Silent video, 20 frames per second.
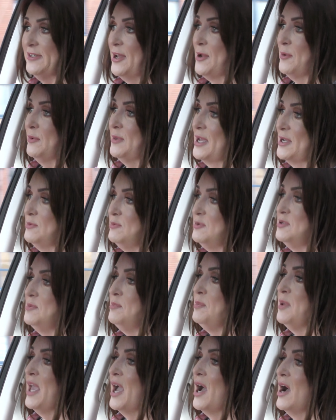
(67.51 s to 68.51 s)
new. That
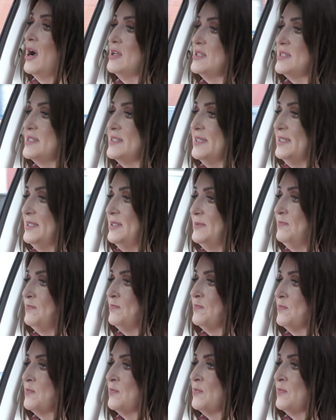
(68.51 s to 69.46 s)
would be awesome.